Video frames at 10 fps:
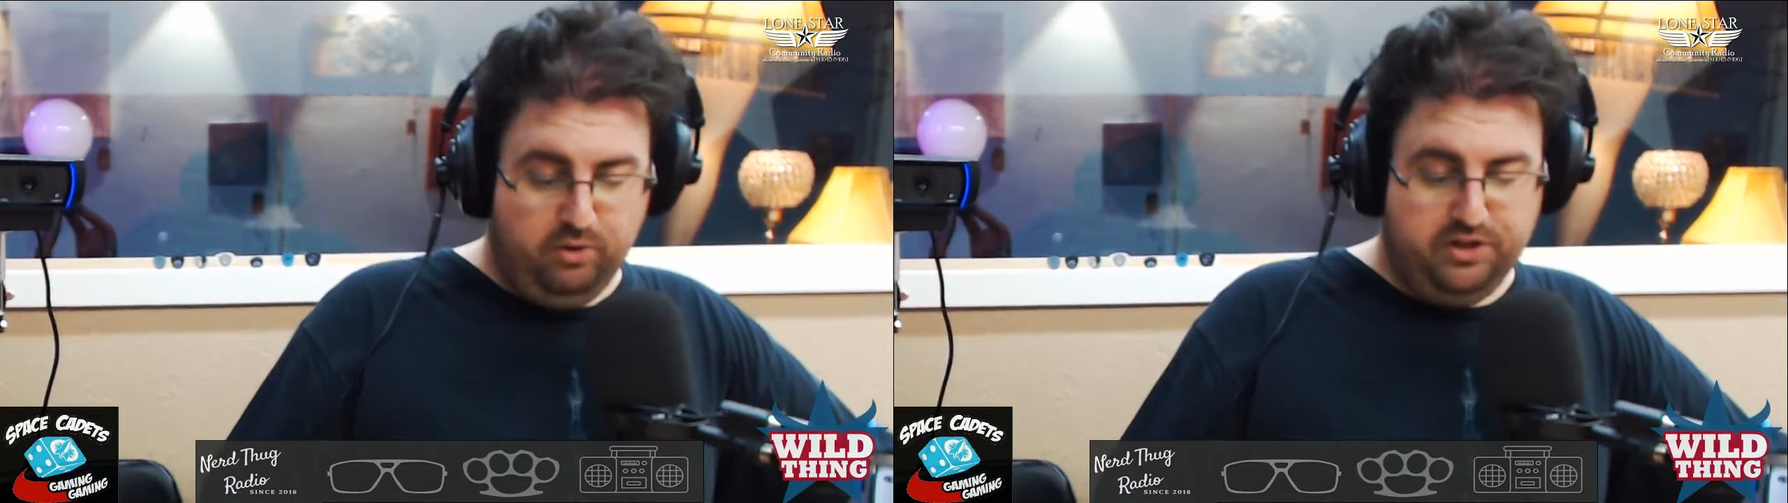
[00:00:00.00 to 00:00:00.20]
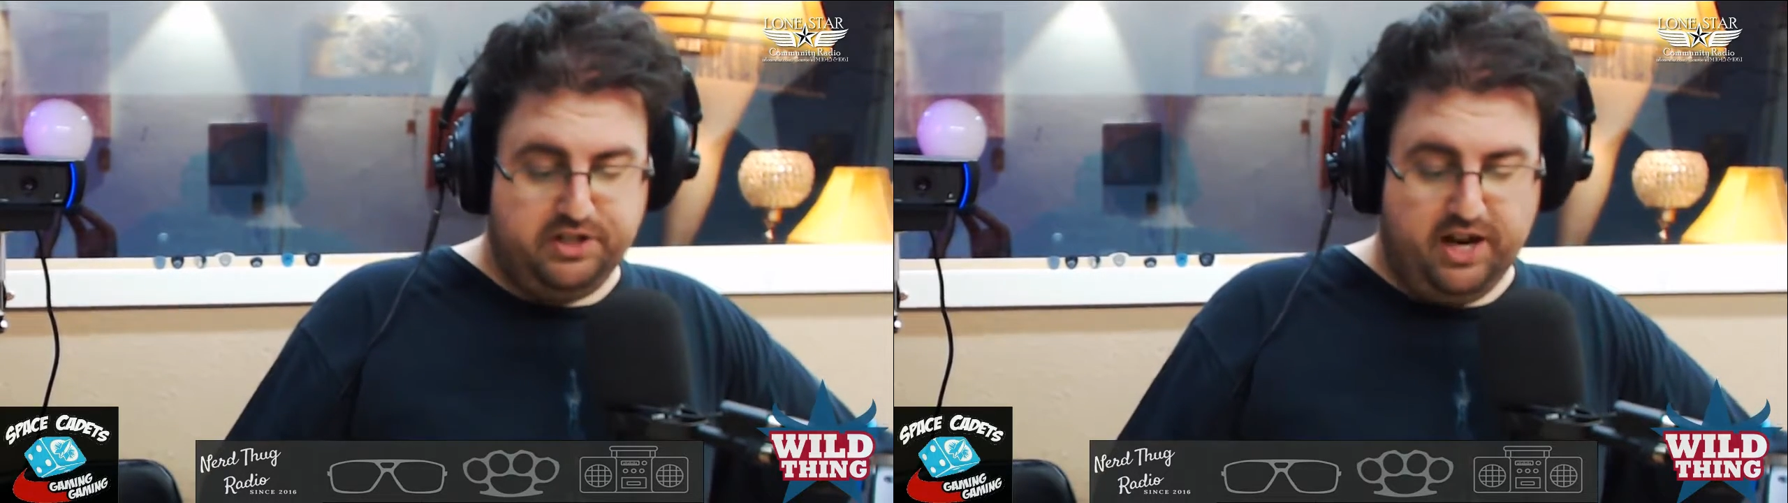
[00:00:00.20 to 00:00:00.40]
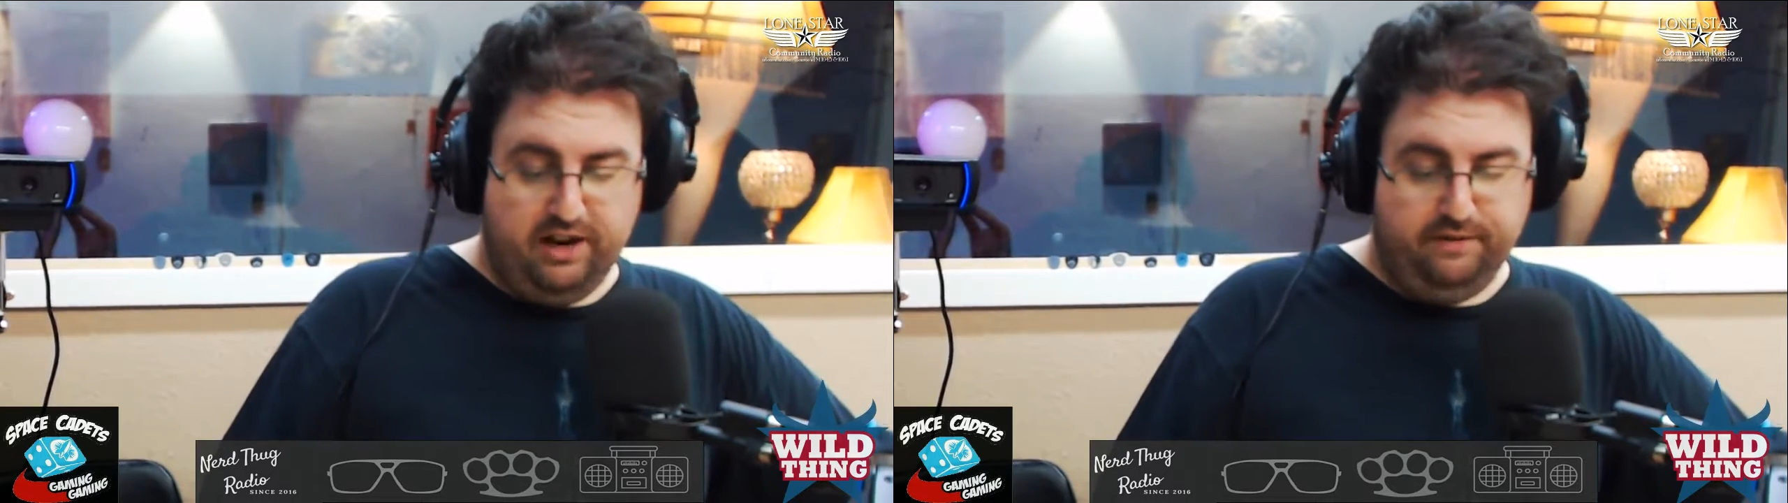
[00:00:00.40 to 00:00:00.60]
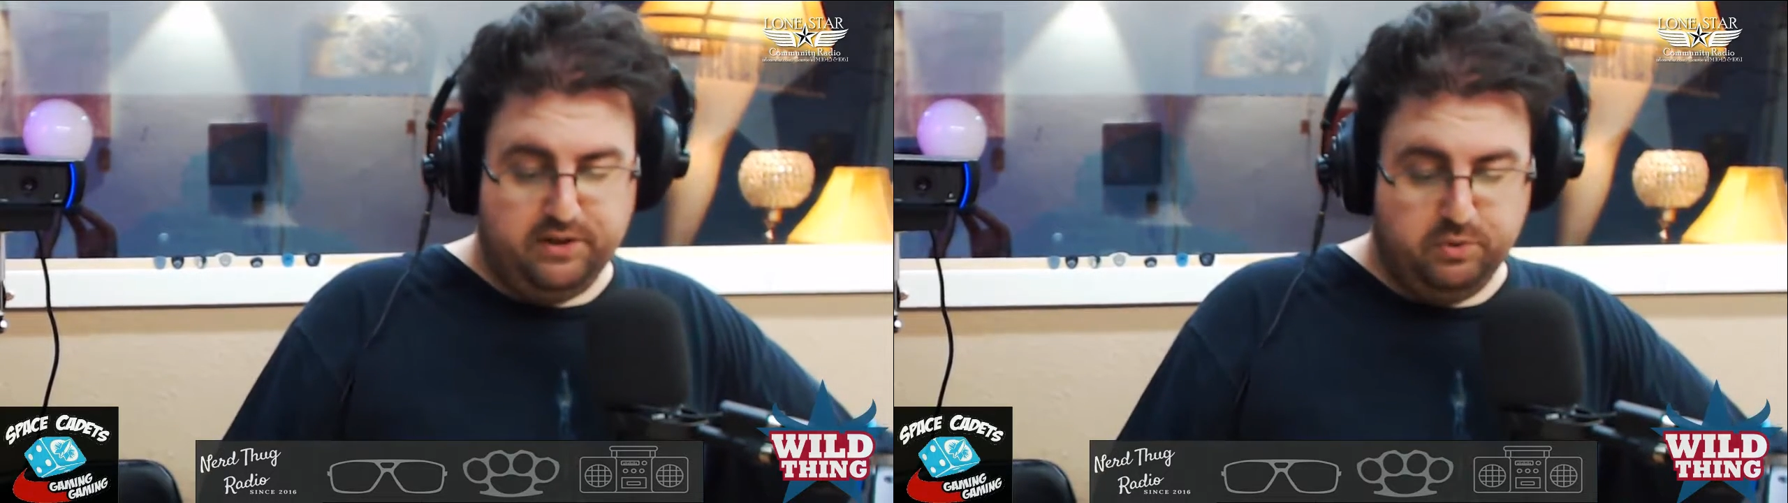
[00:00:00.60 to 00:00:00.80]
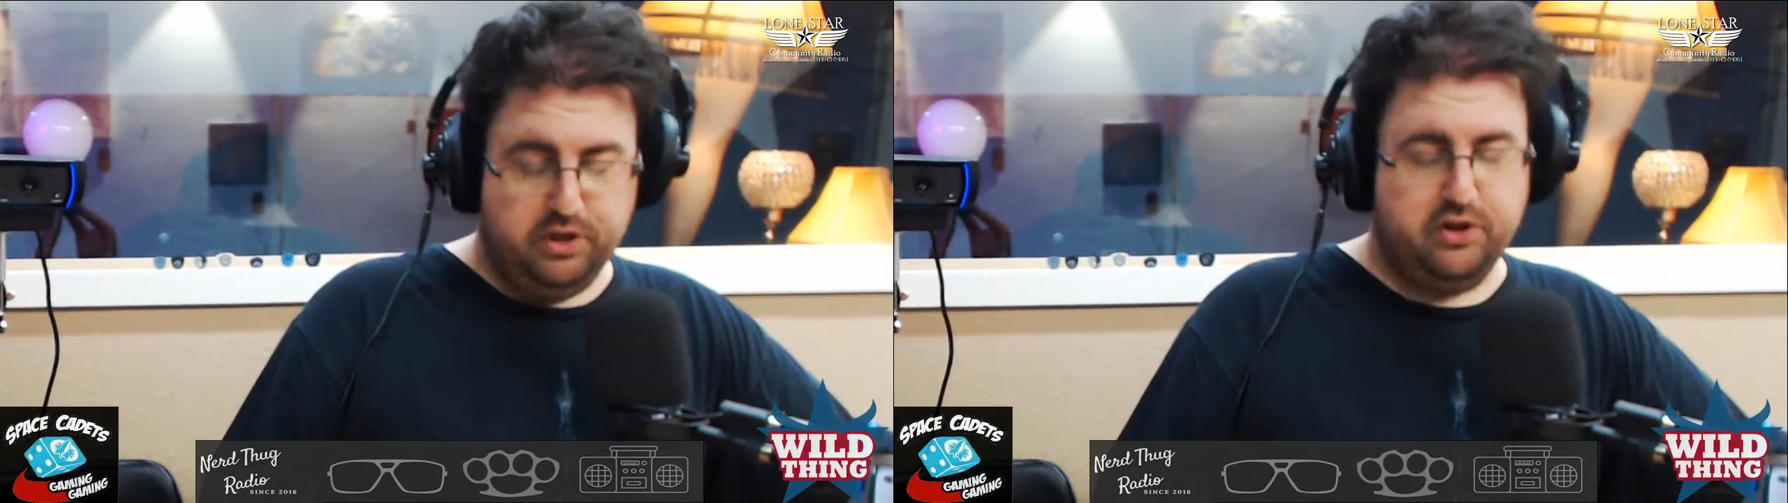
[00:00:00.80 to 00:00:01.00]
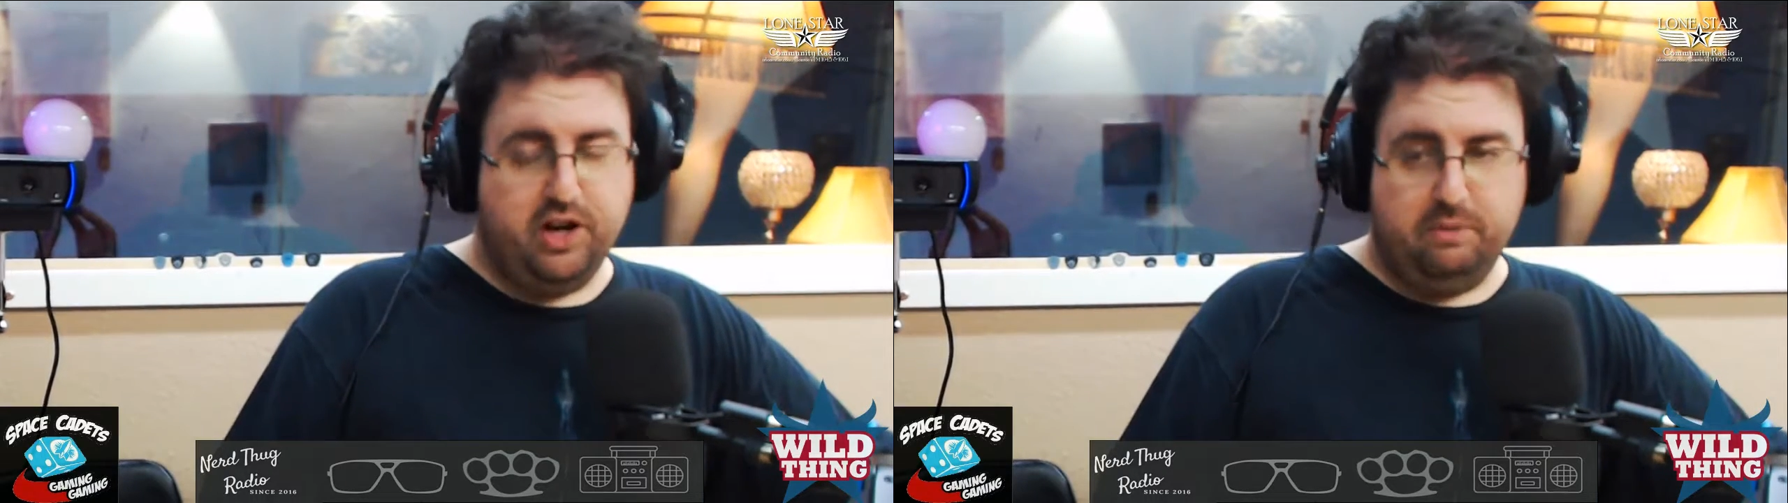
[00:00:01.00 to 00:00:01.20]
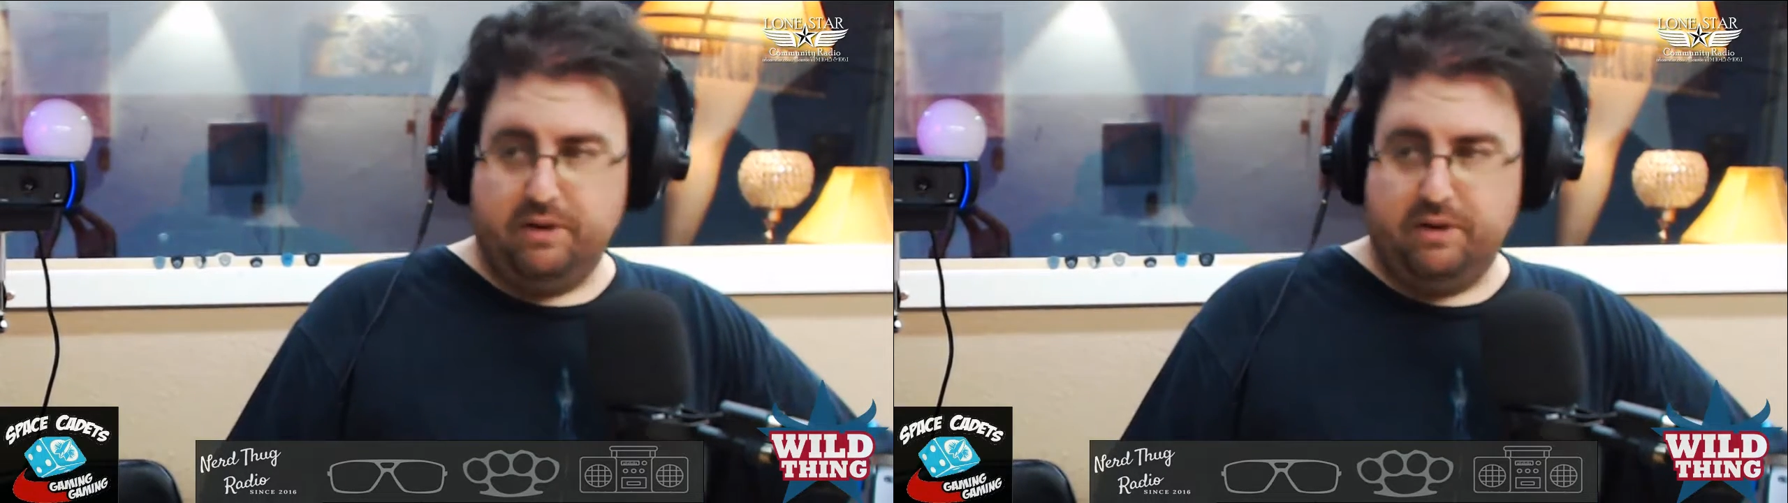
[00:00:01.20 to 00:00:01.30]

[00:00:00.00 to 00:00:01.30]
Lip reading: will decide if it's real or not.